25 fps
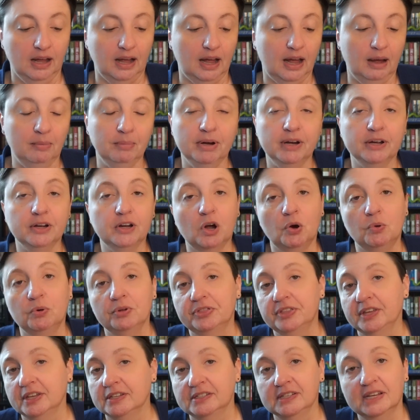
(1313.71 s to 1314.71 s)
I'm gonna go
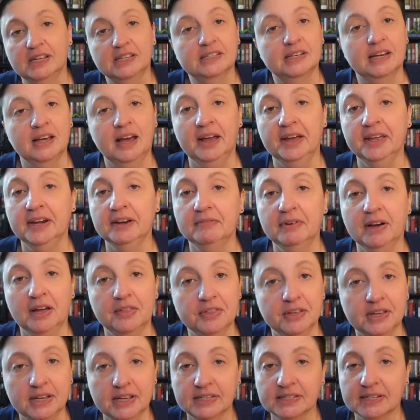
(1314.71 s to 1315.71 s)
with this. It's kind of on
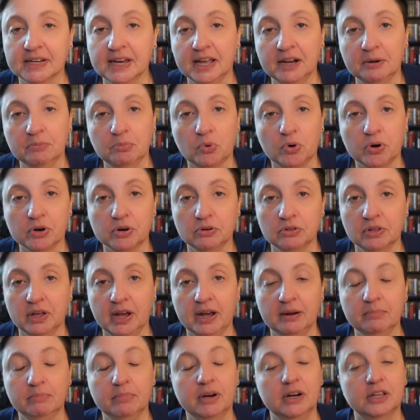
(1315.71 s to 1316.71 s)
the, it's kind of
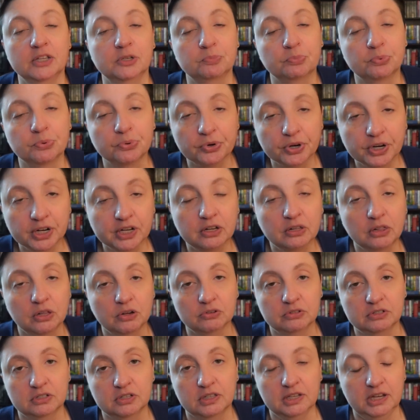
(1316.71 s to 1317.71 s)
borderline, but it's pretty
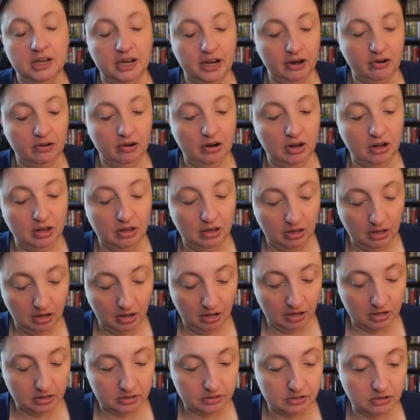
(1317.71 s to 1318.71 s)
close to the era.
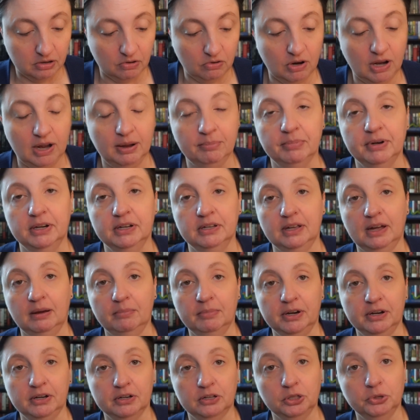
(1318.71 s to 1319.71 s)
So I'm gonna, I'm
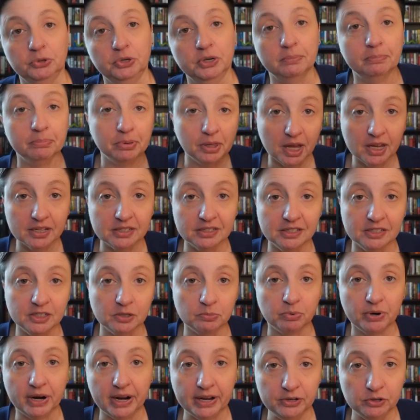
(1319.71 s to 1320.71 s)
gonna include it. Plus, it's a
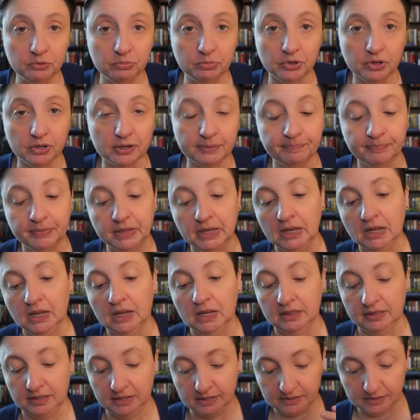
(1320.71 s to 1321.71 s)
brand new book.
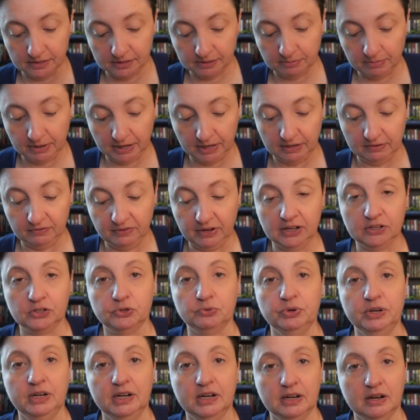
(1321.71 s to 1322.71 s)
This is my advanced
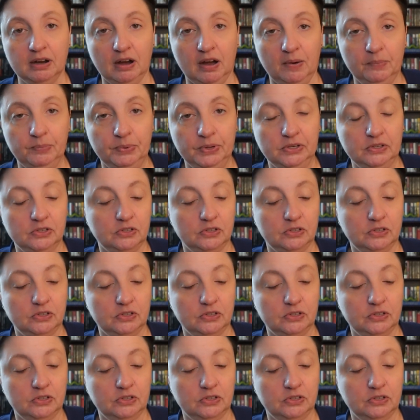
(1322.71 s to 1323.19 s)
reading copy.